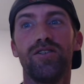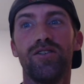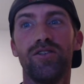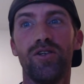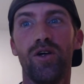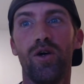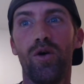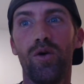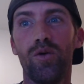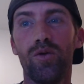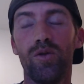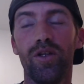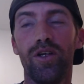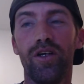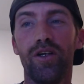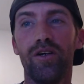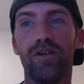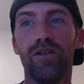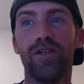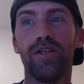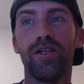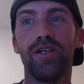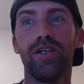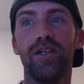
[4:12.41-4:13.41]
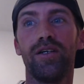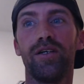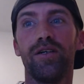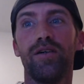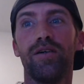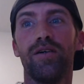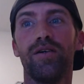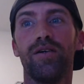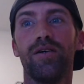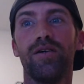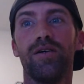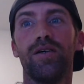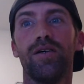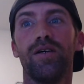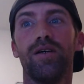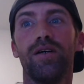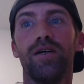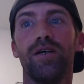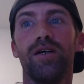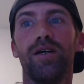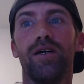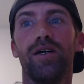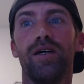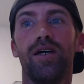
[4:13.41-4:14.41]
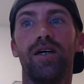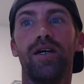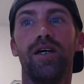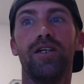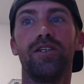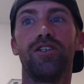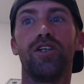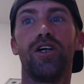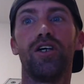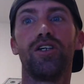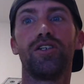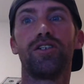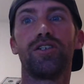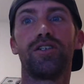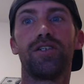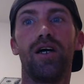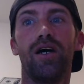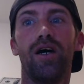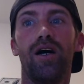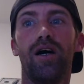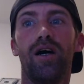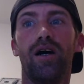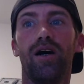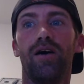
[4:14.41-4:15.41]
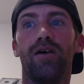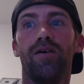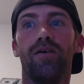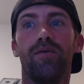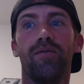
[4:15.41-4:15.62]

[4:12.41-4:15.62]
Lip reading: So literally, it just